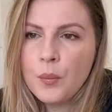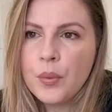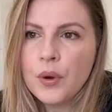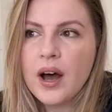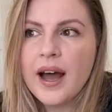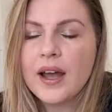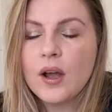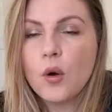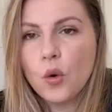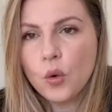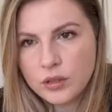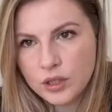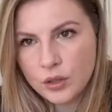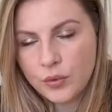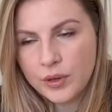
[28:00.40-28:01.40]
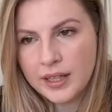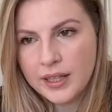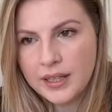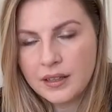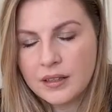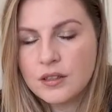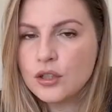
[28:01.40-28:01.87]
but I also
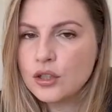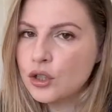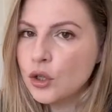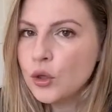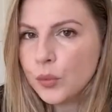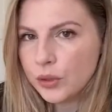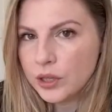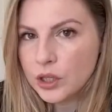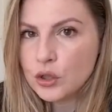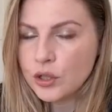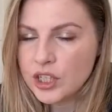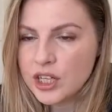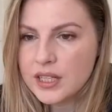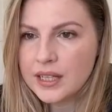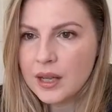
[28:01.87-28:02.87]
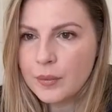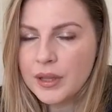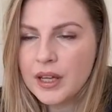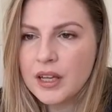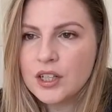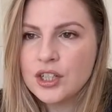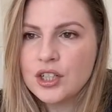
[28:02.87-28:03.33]
really super enjoy Jessica
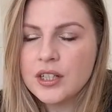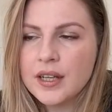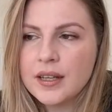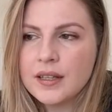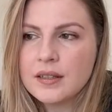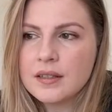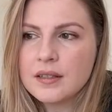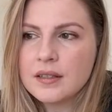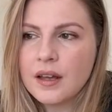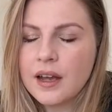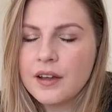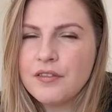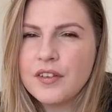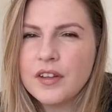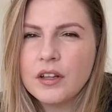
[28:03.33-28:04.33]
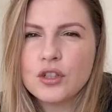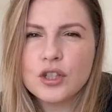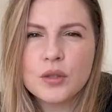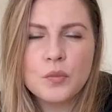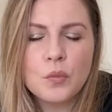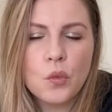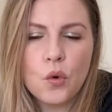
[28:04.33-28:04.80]
because she is, I feel
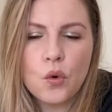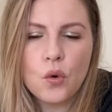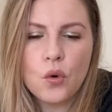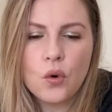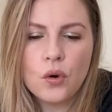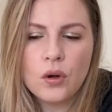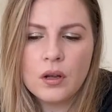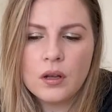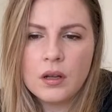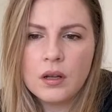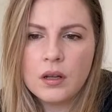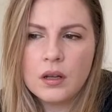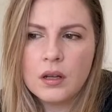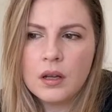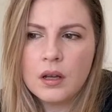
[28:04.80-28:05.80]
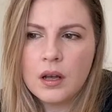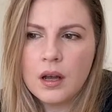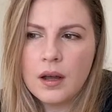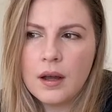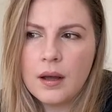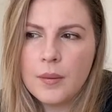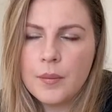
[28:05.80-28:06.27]
just more
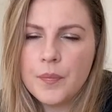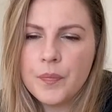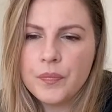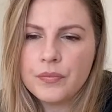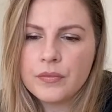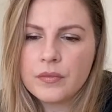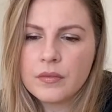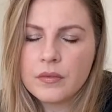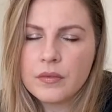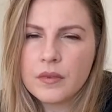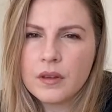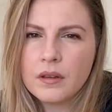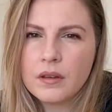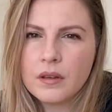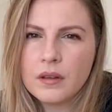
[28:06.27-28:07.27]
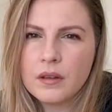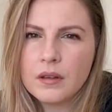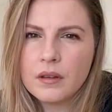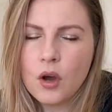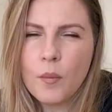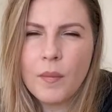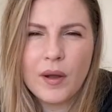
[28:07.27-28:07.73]
um,
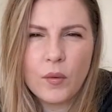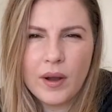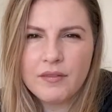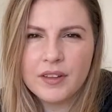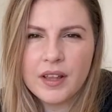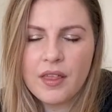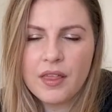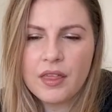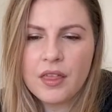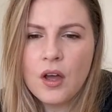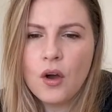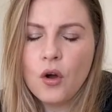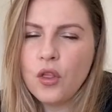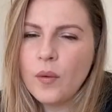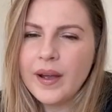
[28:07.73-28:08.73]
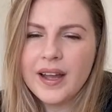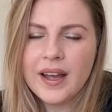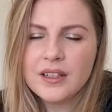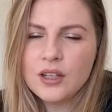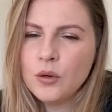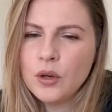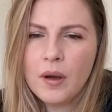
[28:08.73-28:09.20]
on my wavelength. Although I, I
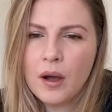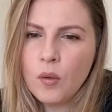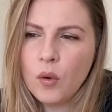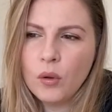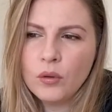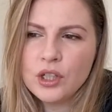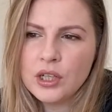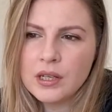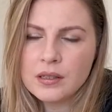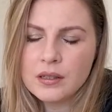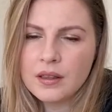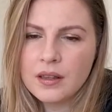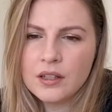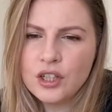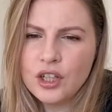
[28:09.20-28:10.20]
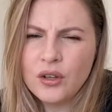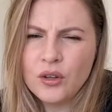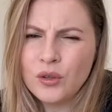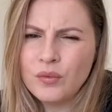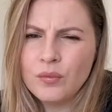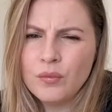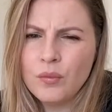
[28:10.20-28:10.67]
don't know how old she is. I think she
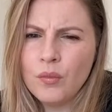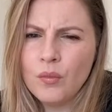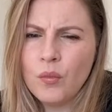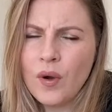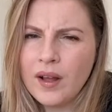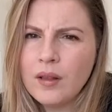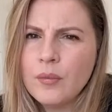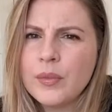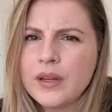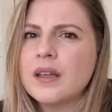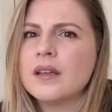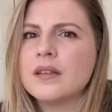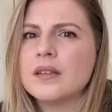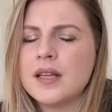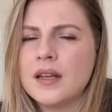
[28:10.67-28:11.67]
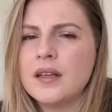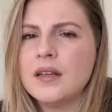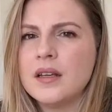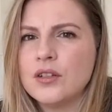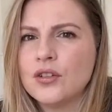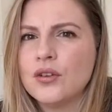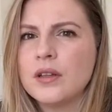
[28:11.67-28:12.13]
could well be 10
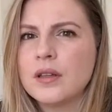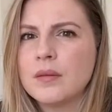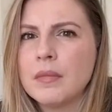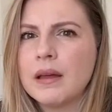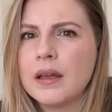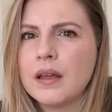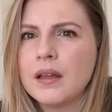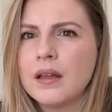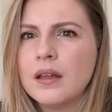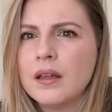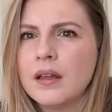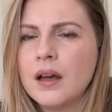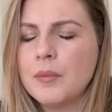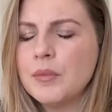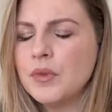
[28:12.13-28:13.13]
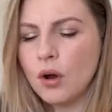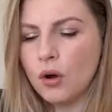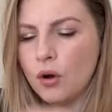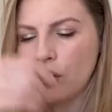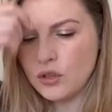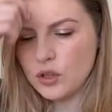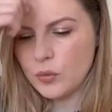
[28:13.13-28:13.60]
years younger than me. I'm not
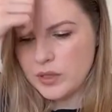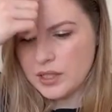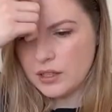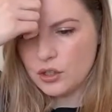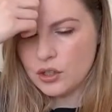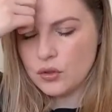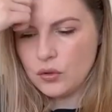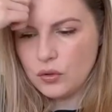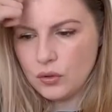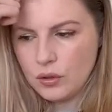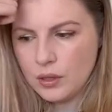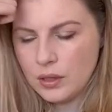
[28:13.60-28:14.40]
100% sure.